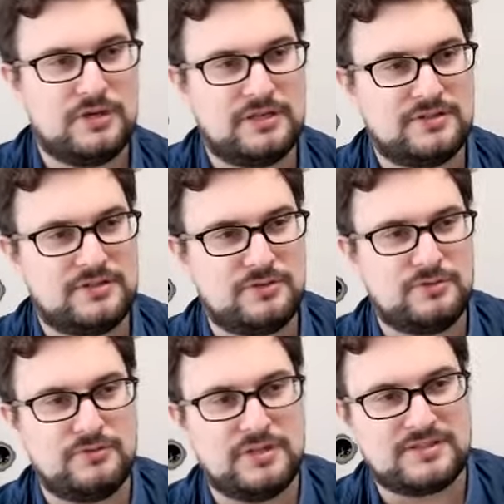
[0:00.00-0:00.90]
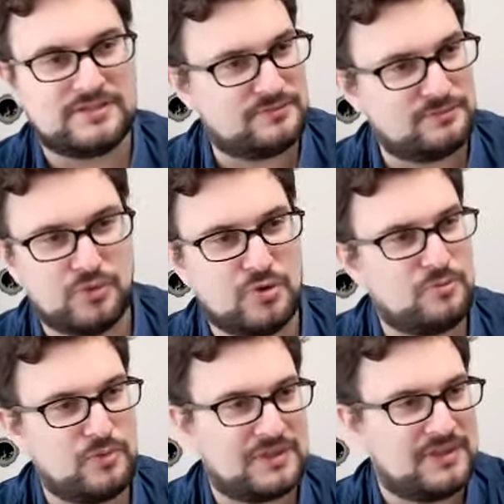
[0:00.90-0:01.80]
into this room
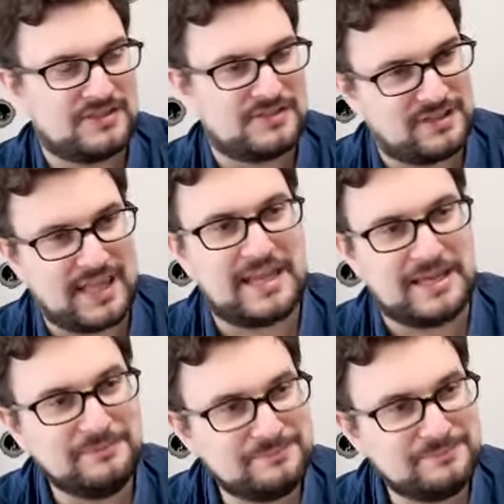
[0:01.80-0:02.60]
with this lady.